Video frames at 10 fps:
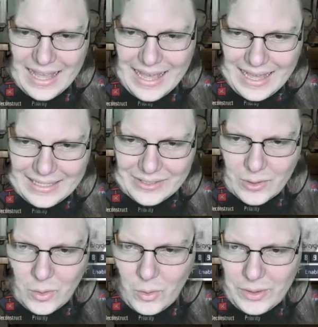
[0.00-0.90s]
It's
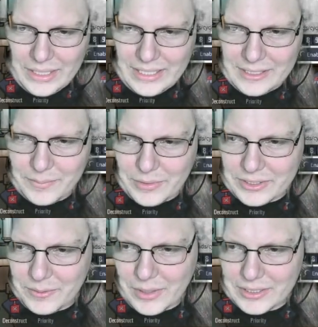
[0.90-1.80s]
all these
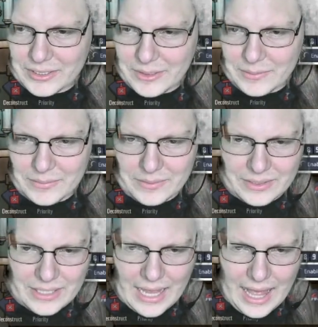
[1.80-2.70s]
bristle
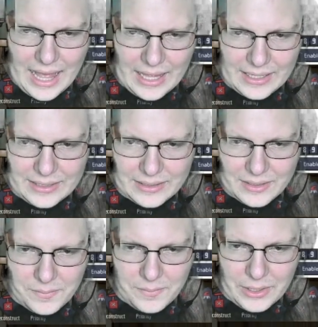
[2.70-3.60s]
blossoms and
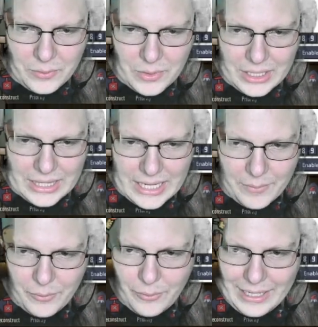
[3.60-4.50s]
mealwood that
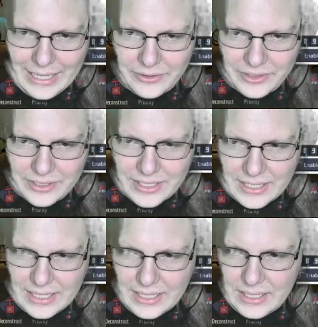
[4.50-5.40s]
I'm really interested
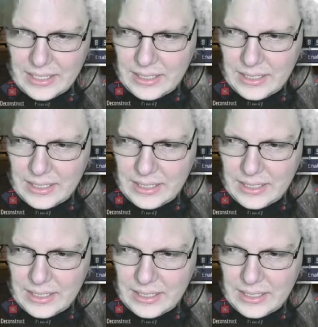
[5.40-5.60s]
in.